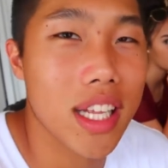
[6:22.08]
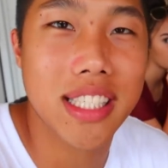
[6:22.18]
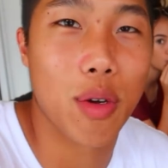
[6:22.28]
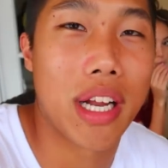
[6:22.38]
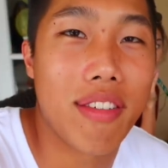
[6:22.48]
Know,
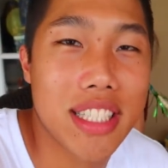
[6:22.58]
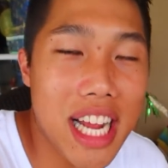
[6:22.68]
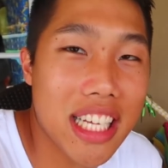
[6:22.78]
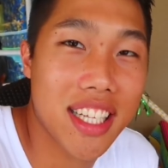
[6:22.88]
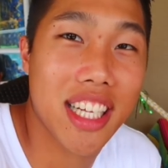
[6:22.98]
listen, whenever
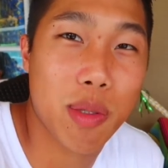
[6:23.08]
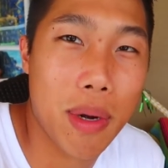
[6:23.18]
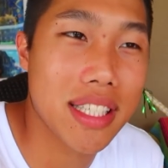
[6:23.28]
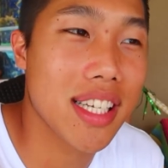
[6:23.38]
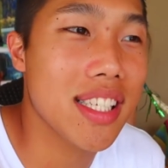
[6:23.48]
Jackson gets
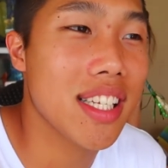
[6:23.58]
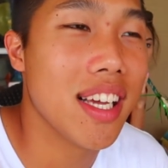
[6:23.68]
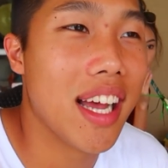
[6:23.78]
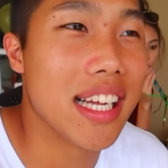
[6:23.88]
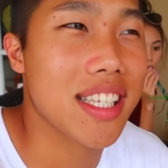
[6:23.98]
presents,
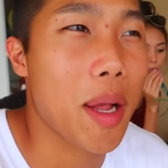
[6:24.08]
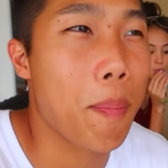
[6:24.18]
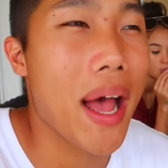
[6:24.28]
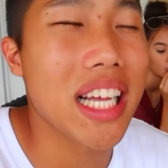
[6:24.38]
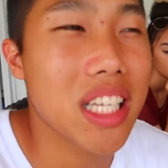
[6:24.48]
it's like
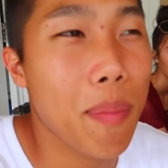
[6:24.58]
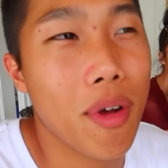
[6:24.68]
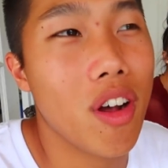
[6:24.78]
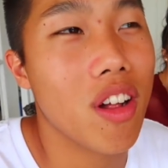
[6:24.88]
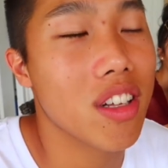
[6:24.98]

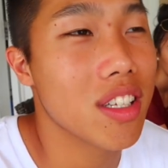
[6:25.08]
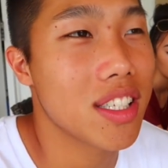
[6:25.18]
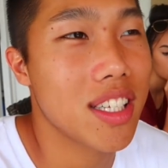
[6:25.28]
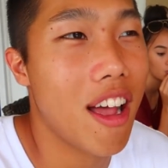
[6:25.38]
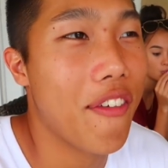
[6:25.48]
basketball
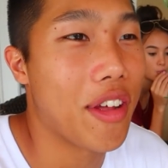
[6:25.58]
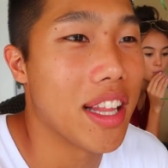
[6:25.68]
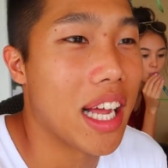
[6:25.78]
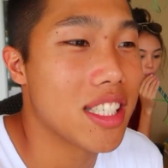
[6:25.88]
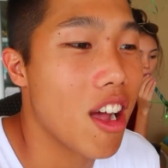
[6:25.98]
stuff
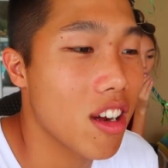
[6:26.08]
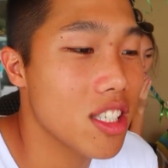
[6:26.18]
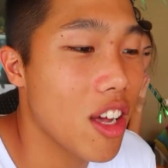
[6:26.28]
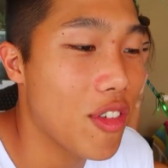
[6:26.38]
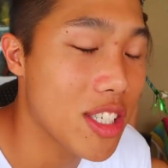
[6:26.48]
and like soccer
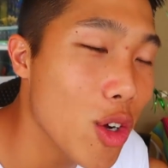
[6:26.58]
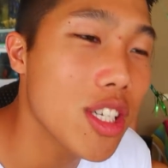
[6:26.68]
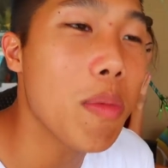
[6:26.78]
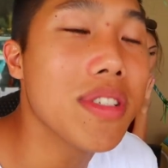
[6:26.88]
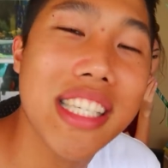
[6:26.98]
stuff. So
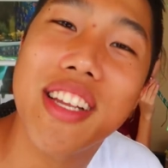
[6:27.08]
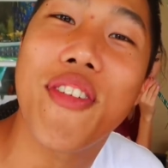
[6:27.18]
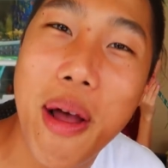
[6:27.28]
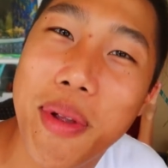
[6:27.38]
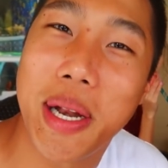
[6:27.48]
it's almost as
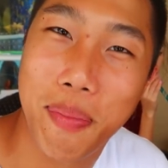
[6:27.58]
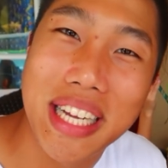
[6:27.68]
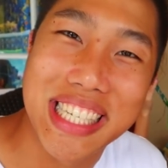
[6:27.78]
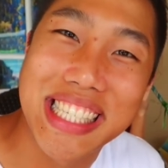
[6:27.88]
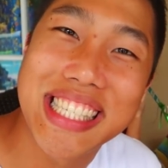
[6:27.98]
if I'm getting
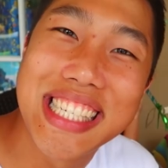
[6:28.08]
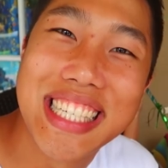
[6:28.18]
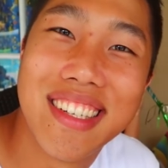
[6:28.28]
presents.